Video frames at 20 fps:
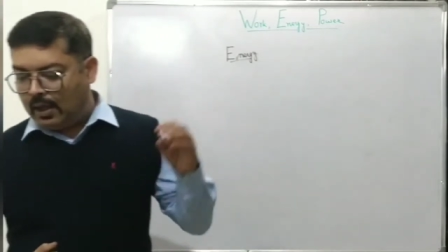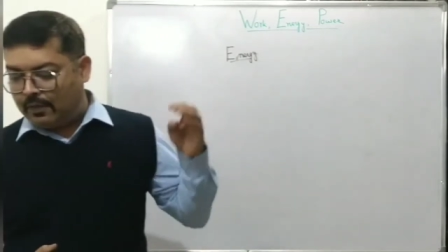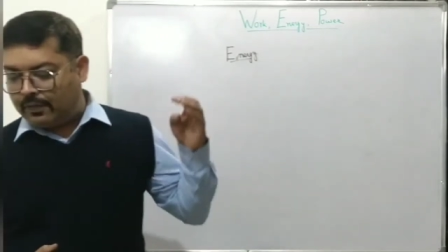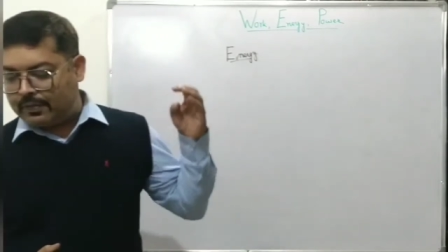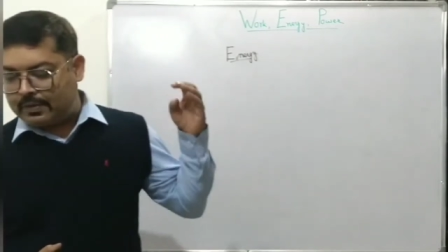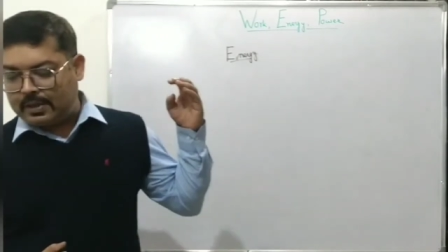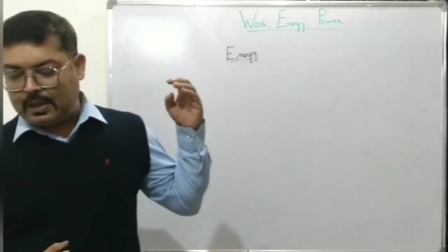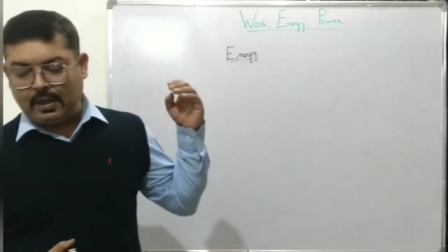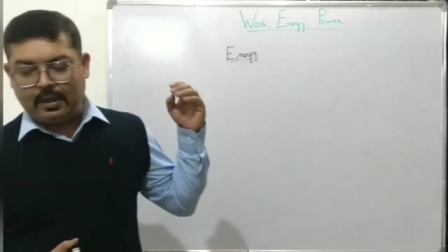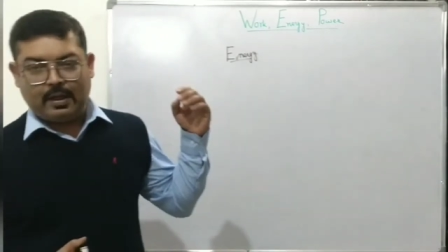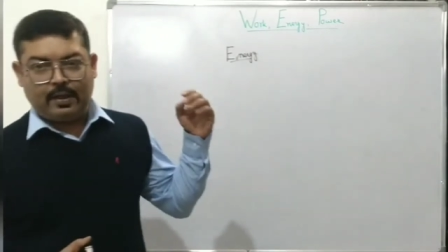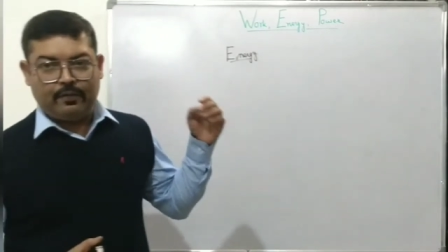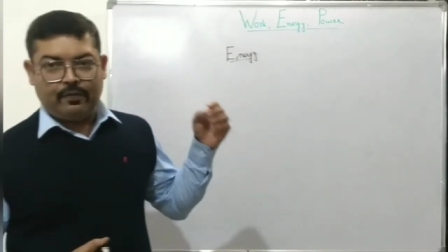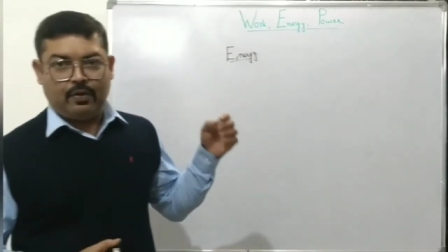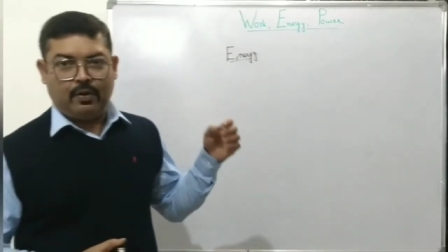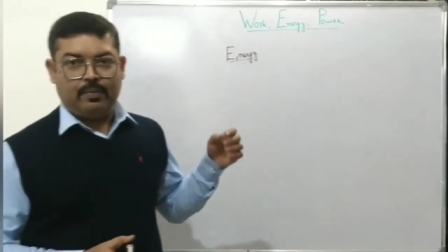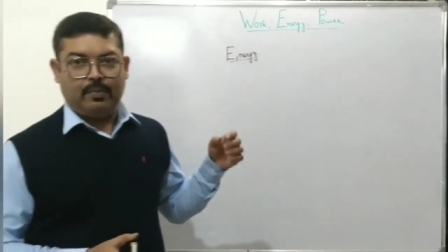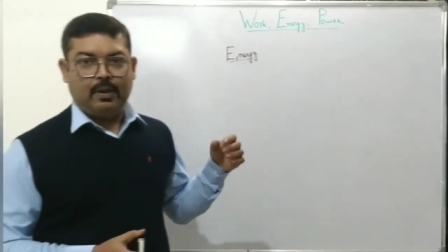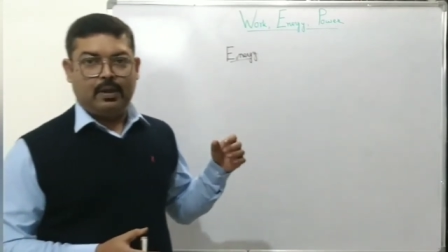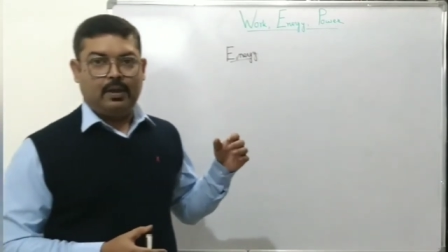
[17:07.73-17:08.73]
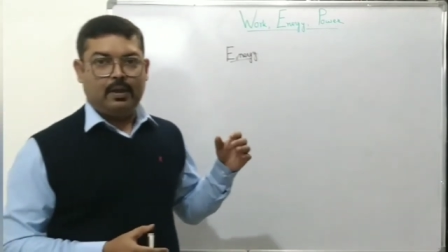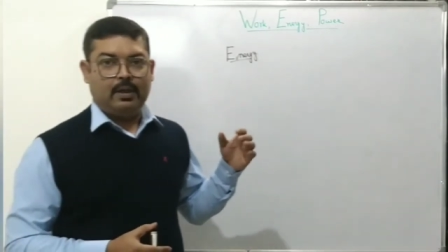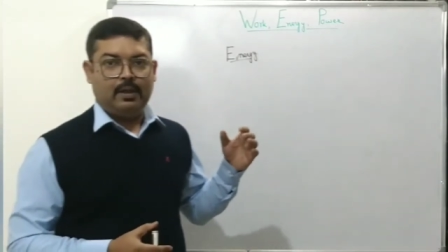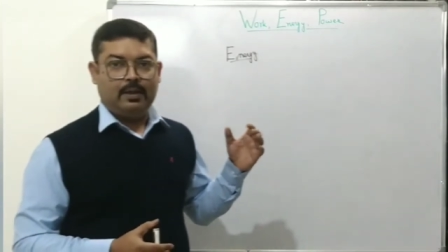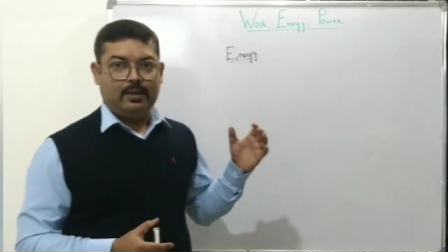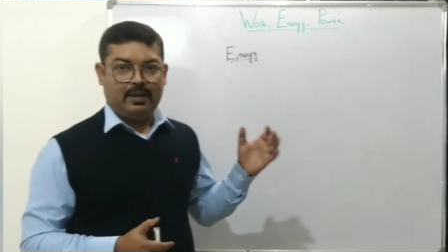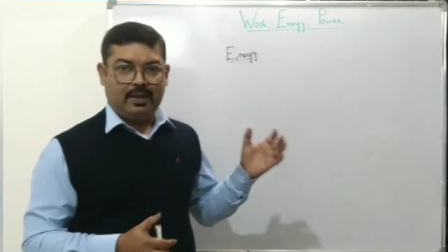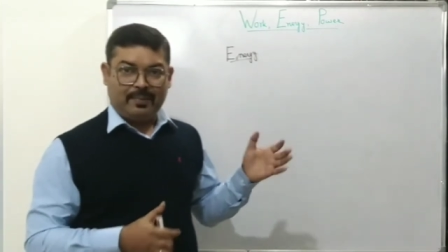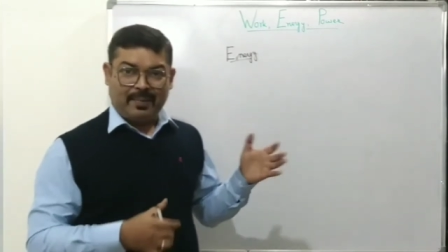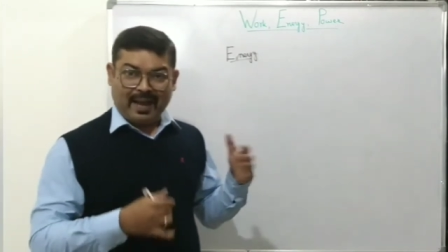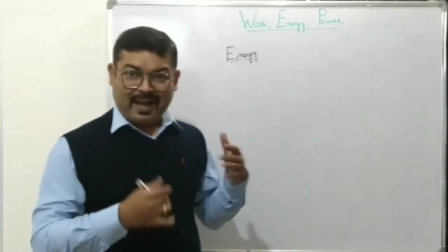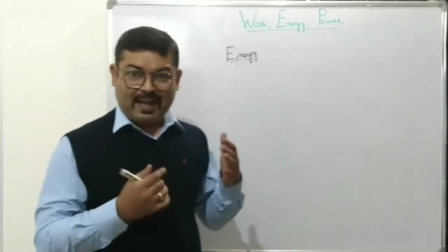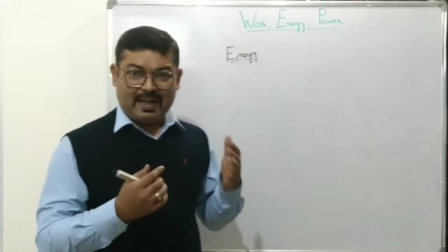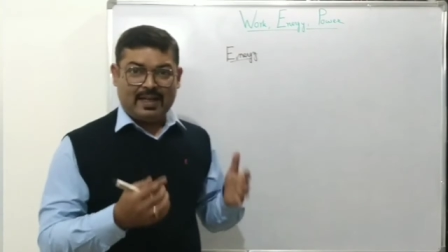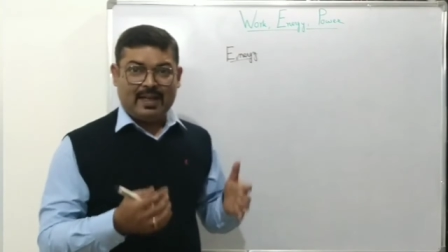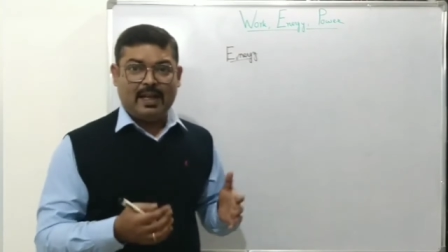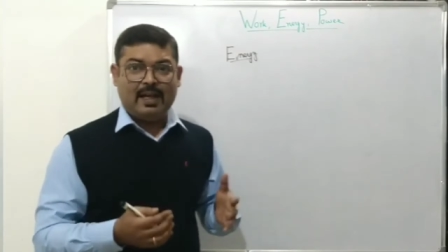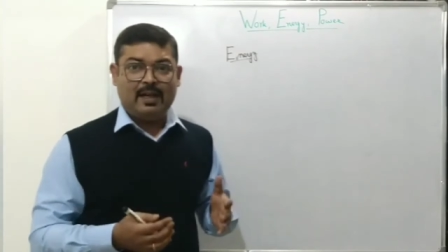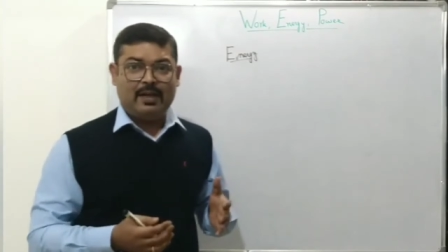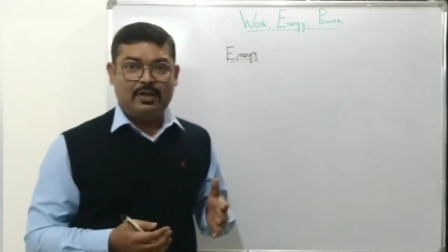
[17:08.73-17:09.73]
Starting from the
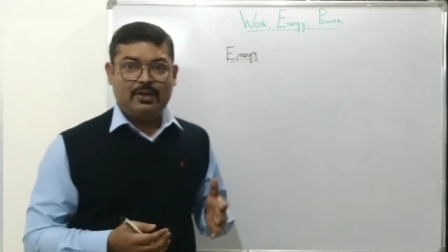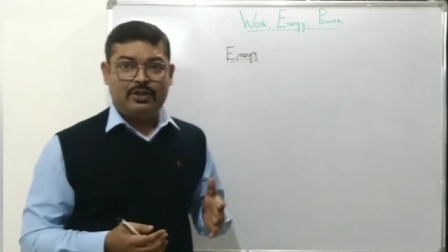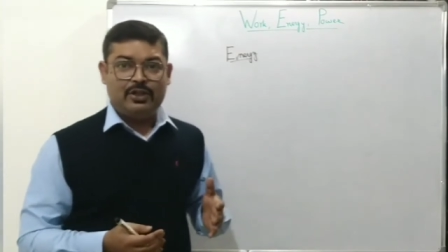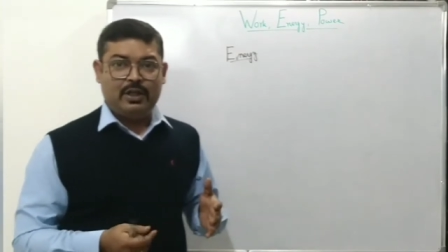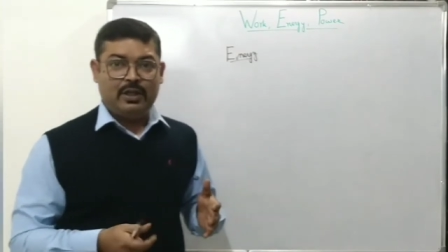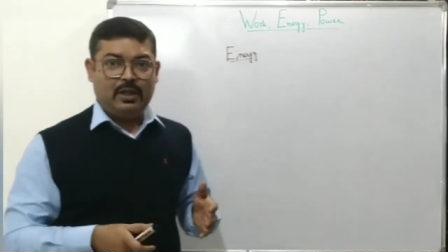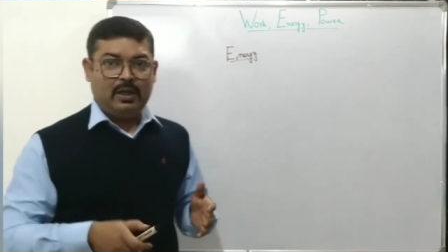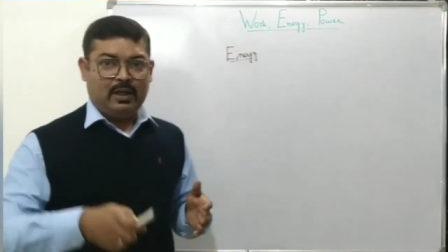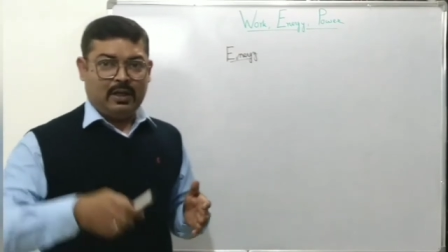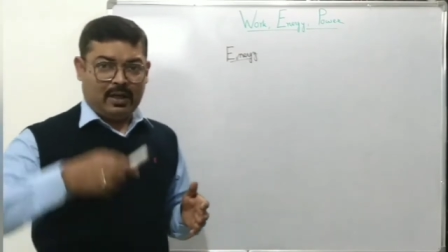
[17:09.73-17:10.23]
mechanical energy,